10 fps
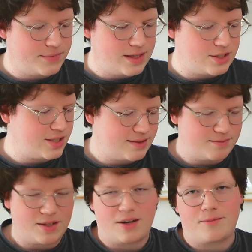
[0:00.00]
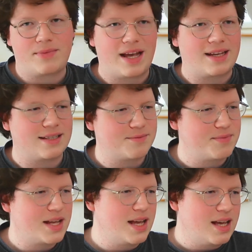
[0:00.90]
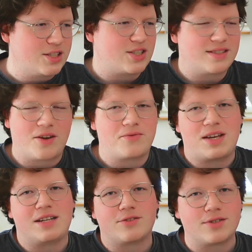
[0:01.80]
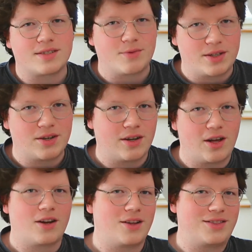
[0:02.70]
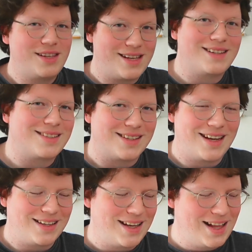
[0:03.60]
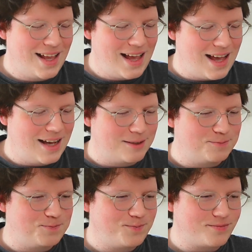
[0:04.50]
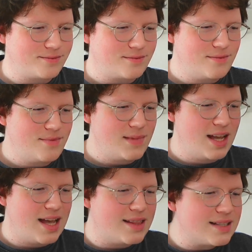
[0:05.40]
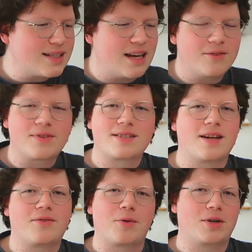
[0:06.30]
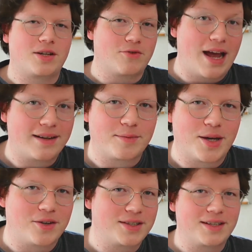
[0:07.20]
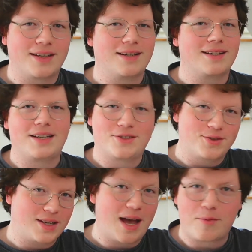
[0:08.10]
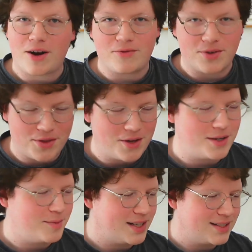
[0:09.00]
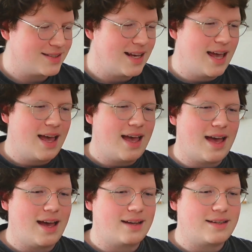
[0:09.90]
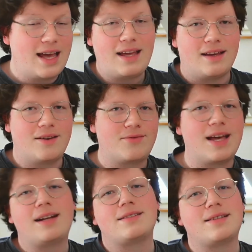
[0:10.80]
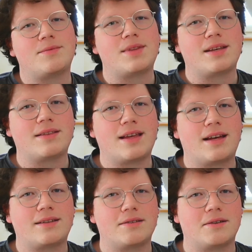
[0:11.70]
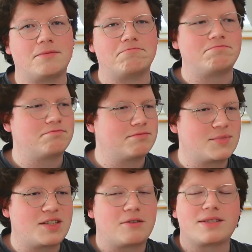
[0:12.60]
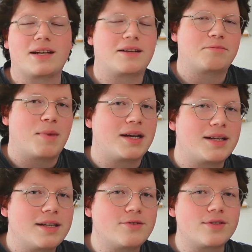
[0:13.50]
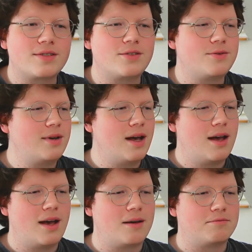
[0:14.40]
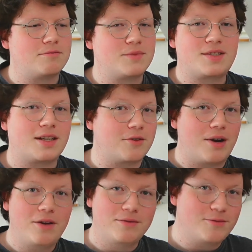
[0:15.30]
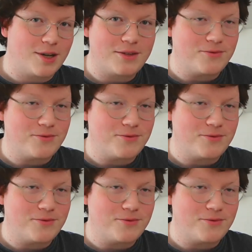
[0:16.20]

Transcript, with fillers: that just you know I guess is just of interest when you're a lot on the internet um, and that's kind of the stuff I want to rant about uh, into a camera for 30 minutes. And hey, if that is something that um, sounds like it might interest you, um, stick around, right?